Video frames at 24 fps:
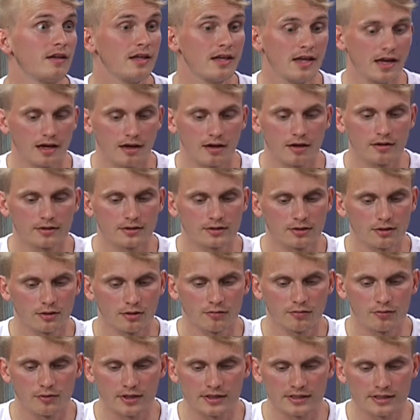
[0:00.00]
Yeah, so
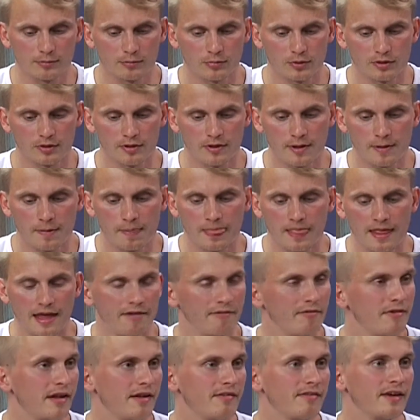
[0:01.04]
for example,
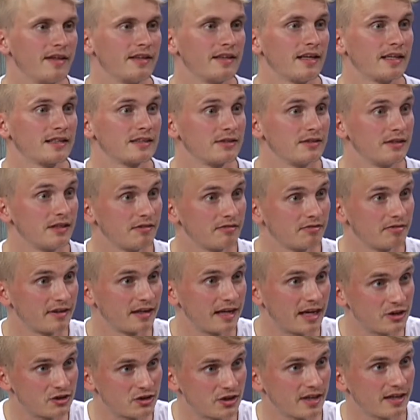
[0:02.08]
every event has a different
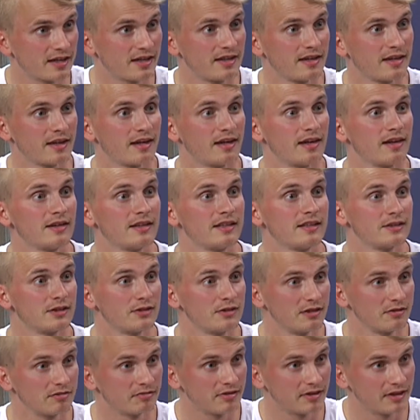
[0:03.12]
agenda, it's a
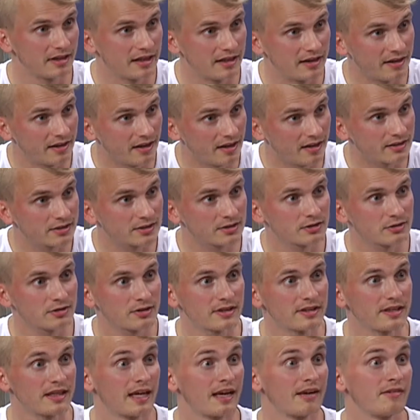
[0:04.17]
different
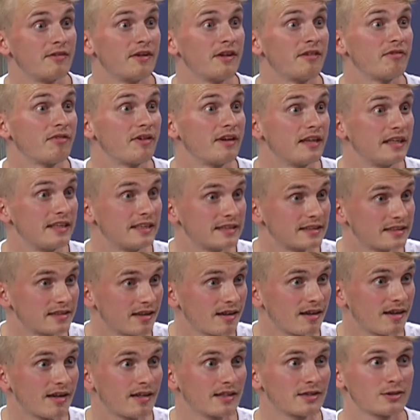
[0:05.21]
industry, they have different oh.
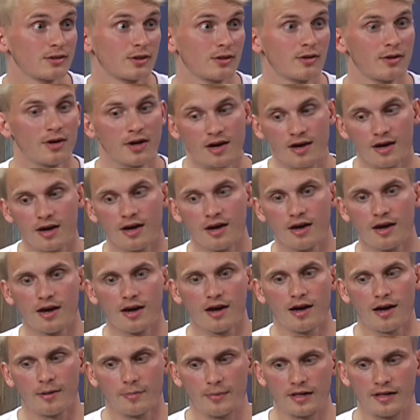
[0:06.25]
designs. So
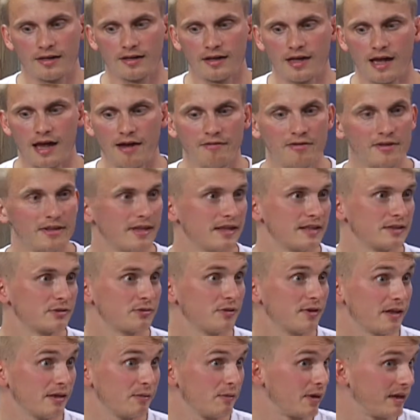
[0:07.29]
I mean, everything is
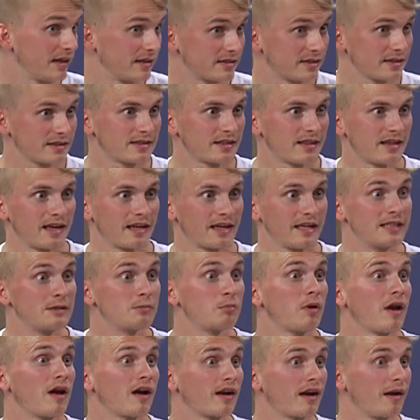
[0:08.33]
ready. We can just like it's
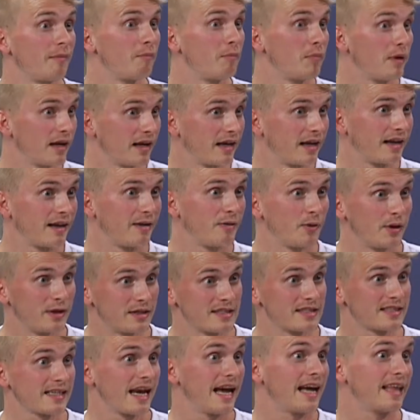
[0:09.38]
plug and play. We
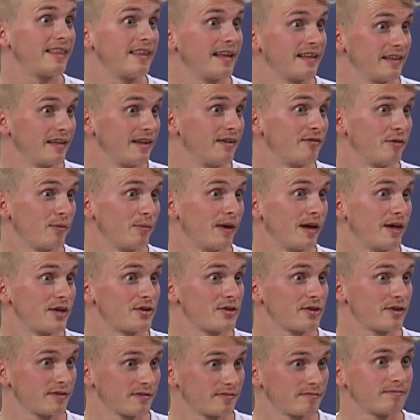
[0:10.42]
just add that information. You
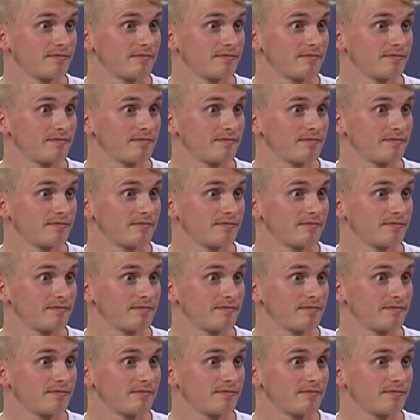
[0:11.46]
just